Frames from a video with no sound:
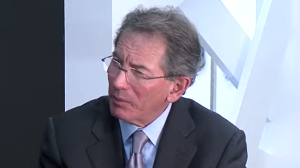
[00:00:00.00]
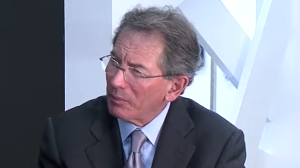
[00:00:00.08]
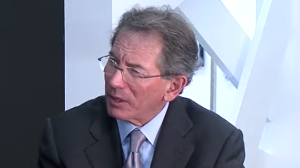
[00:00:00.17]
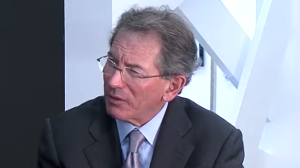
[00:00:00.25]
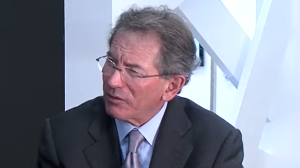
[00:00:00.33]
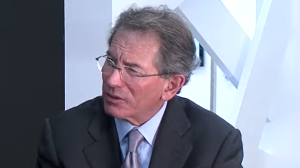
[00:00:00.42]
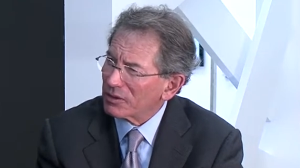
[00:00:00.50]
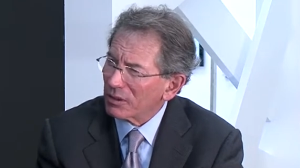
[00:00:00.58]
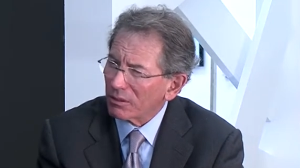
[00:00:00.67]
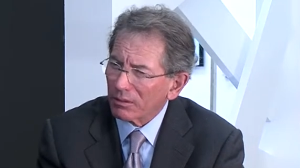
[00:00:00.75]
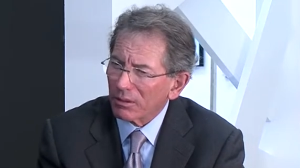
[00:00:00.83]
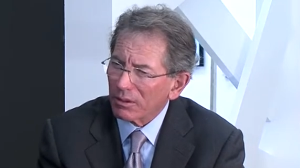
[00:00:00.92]
benefits
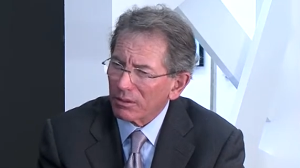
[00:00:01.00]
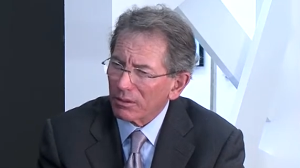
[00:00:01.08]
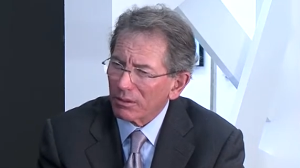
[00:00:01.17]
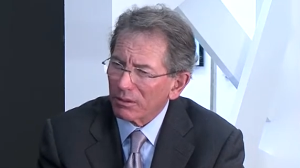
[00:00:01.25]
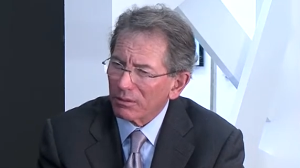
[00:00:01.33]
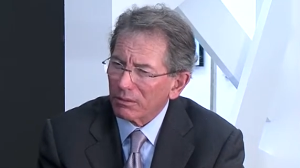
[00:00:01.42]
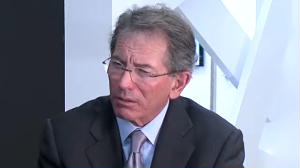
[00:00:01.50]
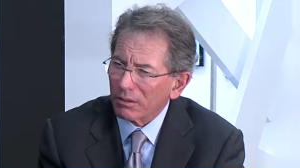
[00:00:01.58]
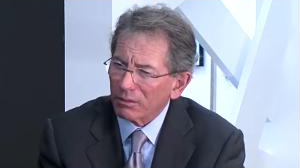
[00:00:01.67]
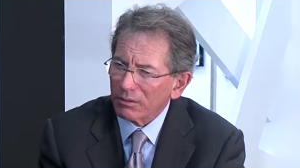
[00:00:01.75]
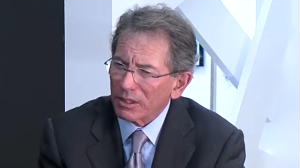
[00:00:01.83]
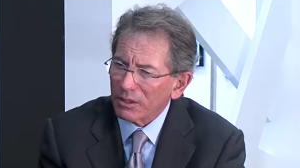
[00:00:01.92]
are
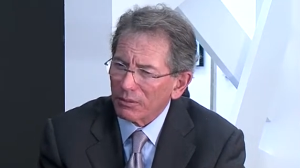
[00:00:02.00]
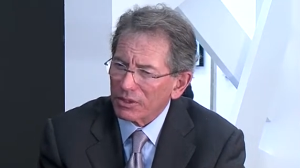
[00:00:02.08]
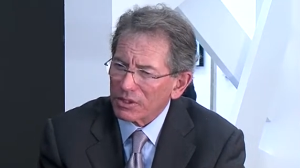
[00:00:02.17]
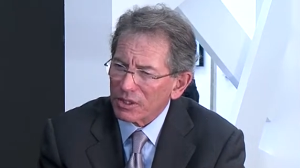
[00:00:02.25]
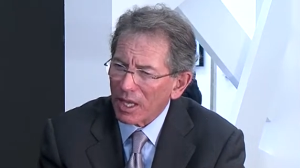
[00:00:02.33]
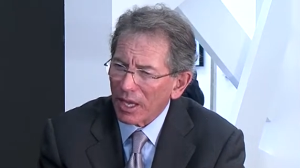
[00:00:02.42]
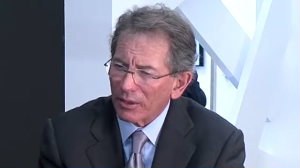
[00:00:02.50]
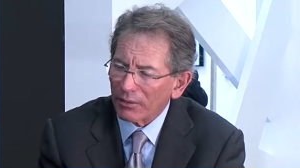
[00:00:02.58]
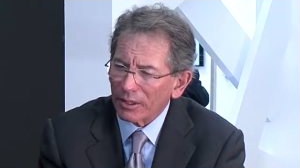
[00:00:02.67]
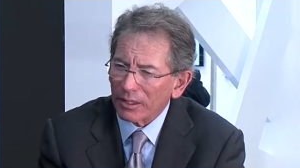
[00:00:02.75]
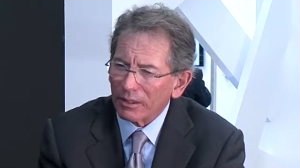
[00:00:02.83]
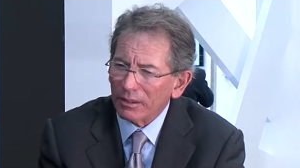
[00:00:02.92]
equally staggering,